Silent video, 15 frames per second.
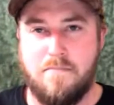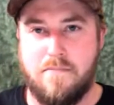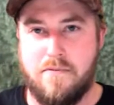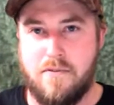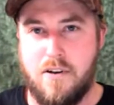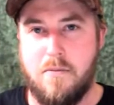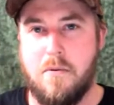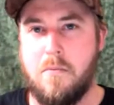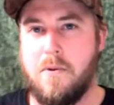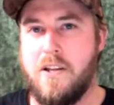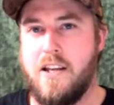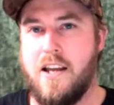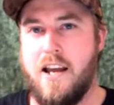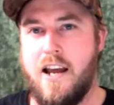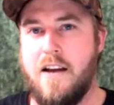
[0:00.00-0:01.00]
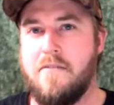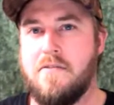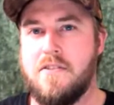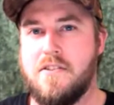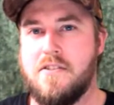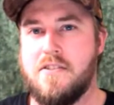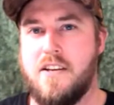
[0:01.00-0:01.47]
probably have
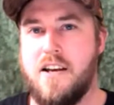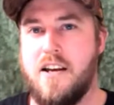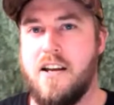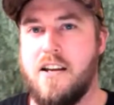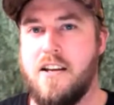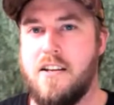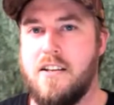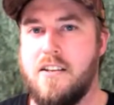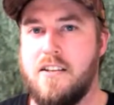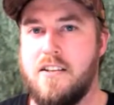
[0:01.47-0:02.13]
to say